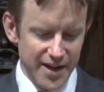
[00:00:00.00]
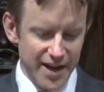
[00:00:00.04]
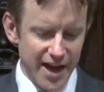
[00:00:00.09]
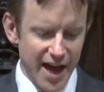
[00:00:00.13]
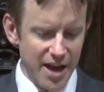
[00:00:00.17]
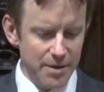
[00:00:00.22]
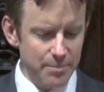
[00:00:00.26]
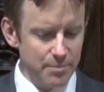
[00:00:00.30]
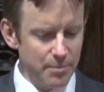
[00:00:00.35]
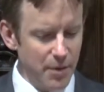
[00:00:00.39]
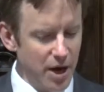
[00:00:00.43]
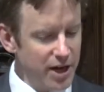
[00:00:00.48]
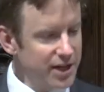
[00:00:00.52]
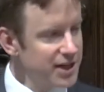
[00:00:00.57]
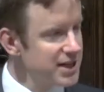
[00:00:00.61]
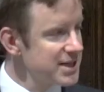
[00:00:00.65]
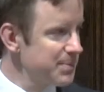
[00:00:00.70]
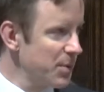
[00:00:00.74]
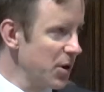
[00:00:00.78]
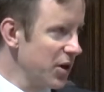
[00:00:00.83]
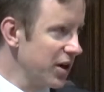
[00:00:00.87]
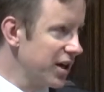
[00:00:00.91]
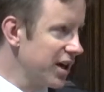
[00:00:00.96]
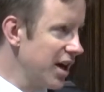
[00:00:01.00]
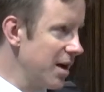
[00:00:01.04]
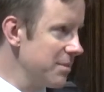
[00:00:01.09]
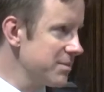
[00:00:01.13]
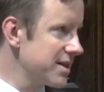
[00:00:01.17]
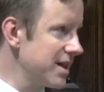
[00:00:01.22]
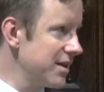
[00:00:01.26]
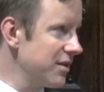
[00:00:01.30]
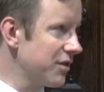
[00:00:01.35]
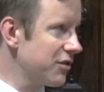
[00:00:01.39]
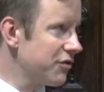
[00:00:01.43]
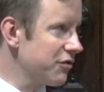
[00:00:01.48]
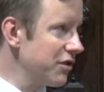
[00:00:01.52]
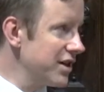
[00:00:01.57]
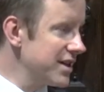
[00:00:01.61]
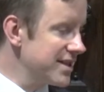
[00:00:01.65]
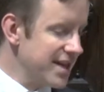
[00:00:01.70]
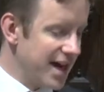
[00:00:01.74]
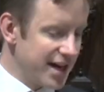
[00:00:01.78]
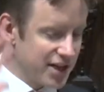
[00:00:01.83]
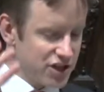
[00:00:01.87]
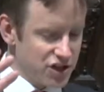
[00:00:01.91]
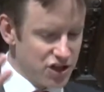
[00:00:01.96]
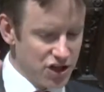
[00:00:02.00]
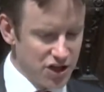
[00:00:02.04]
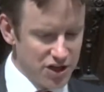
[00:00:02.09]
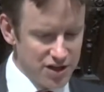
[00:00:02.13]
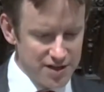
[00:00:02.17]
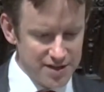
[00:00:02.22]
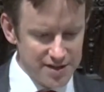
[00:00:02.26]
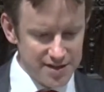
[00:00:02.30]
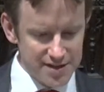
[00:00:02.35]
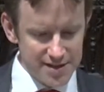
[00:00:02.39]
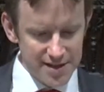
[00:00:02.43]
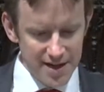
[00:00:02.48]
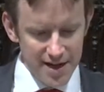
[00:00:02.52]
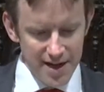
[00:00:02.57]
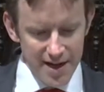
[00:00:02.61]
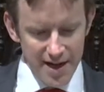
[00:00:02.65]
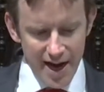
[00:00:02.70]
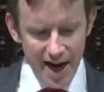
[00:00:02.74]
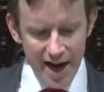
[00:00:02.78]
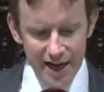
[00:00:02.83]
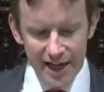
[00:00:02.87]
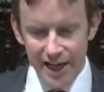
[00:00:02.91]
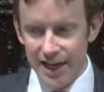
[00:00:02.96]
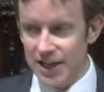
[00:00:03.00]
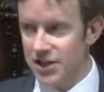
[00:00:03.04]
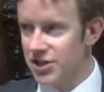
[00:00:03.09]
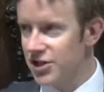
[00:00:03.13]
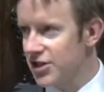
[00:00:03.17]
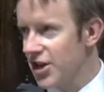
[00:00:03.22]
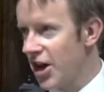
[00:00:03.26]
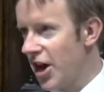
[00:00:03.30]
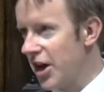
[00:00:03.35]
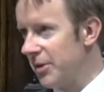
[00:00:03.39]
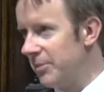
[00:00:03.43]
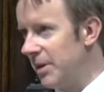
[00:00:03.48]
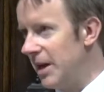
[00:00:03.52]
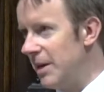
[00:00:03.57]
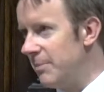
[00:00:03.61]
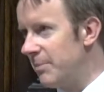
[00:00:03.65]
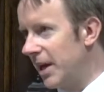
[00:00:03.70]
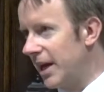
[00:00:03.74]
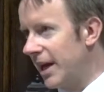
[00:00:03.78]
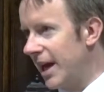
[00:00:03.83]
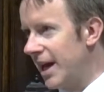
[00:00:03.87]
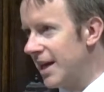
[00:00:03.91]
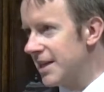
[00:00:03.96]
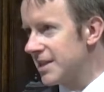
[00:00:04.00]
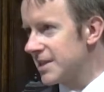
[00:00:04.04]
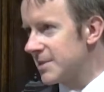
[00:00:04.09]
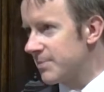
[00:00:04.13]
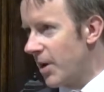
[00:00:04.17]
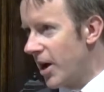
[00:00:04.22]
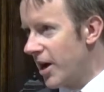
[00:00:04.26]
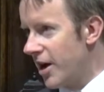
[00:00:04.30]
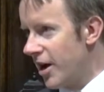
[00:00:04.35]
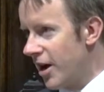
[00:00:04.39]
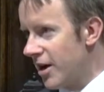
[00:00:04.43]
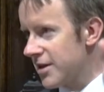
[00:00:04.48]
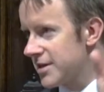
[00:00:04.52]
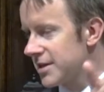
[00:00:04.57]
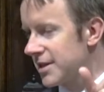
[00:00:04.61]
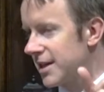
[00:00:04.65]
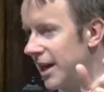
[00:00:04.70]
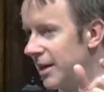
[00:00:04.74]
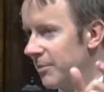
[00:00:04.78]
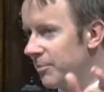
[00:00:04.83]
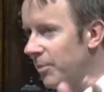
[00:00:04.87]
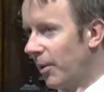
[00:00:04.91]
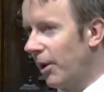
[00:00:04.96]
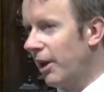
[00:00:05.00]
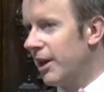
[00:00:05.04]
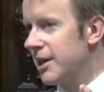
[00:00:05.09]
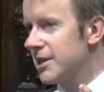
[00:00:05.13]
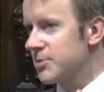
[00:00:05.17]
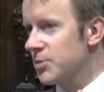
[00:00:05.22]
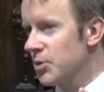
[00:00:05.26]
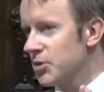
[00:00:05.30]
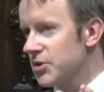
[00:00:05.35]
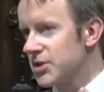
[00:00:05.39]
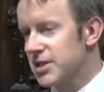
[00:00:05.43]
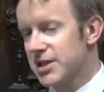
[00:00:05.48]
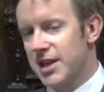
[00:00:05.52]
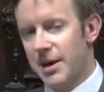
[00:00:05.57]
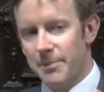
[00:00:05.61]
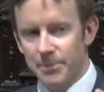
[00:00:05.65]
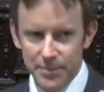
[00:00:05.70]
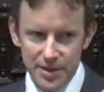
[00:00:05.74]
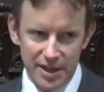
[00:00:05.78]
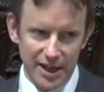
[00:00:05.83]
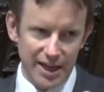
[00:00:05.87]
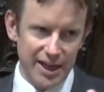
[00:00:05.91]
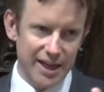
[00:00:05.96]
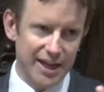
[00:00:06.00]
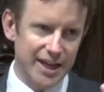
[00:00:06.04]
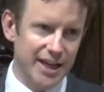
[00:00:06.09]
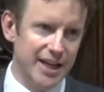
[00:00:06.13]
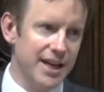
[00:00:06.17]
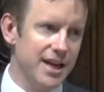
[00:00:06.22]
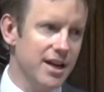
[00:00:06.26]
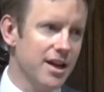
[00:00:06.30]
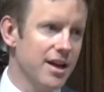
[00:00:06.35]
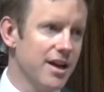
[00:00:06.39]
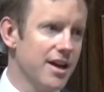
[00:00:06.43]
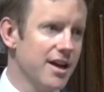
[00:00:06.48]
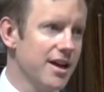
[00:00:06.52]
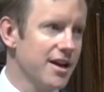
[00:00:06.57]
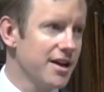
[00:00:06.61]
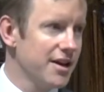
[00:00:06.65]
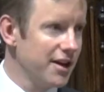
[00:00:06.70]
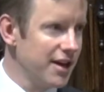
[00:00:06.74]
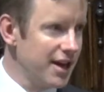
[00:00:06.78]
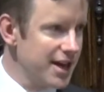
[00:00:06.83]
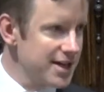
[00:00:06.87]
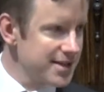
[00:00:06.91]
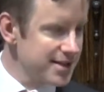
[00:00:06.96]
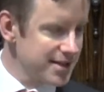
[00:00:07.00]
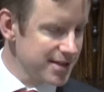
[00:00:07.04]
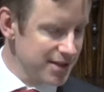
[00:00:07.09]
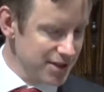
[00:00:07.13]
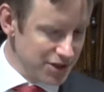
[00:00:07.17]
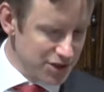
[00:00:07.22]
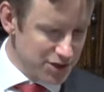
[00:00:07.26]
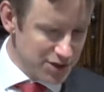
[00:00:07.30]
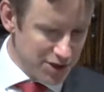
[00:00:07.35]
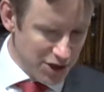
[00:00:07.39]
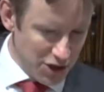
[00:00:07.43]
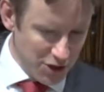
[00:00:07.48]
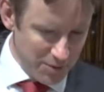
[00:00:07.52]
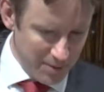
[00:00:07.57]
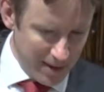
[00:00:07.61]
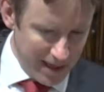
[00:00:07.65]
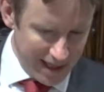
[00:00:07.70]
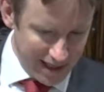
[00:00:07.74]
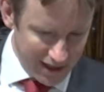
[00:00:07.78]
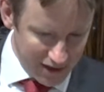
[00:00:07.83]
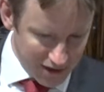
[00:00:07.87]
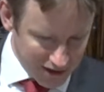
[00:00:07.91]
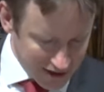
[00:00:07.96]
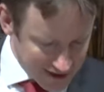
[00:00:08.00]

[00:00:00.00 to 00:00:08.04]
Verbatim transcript: And Micah's book comes in three sections, and each time he begins by asking, Please will somebody listen to me? You